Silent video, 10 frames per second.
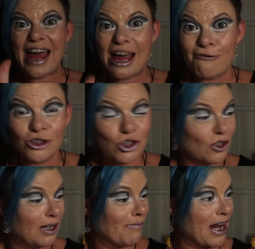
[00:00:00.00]
ever
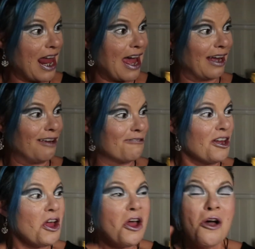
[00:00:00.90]
done in my life,
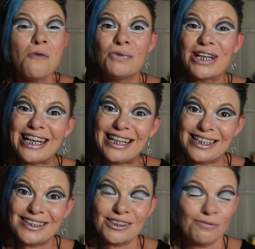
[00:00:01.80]
but it
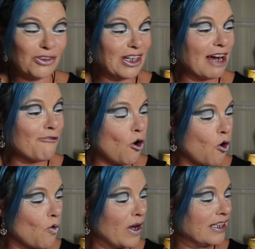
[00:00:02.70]
is something I've
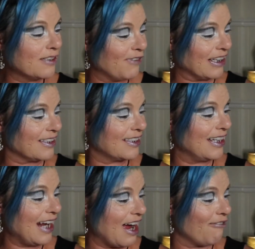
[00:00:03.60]
always
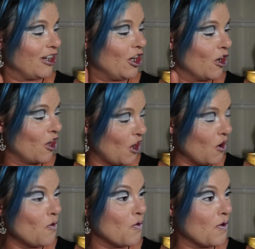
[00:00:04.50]
fancied having a
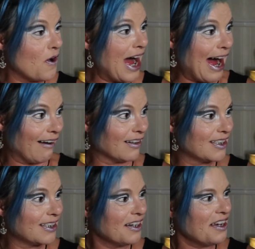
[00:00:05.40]
go
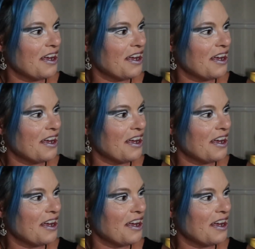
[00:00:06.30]
at.